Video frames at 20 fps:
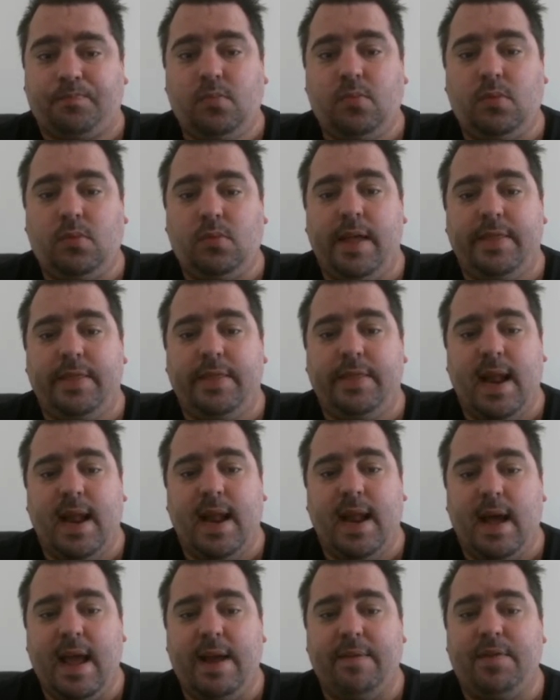and then
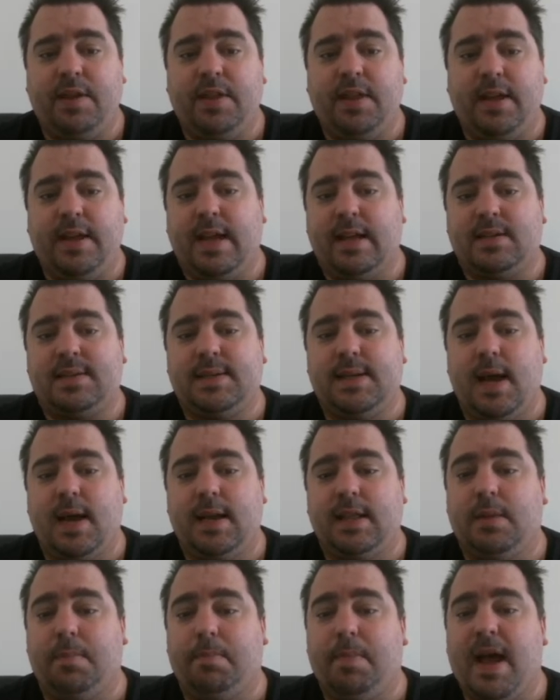everything gets done
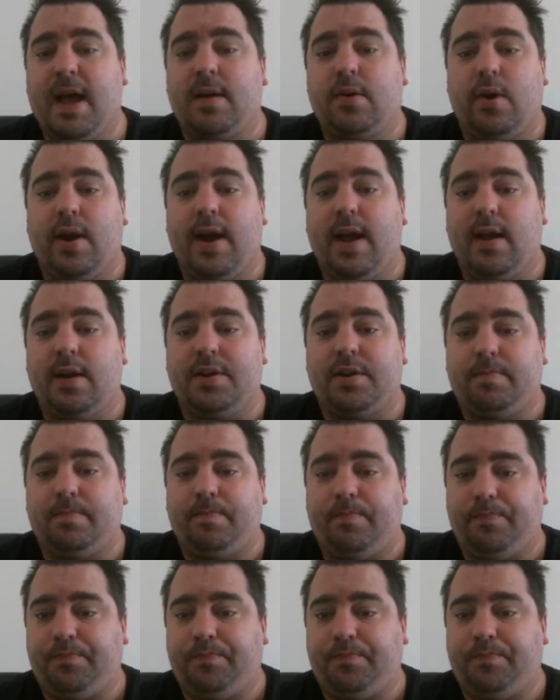in the background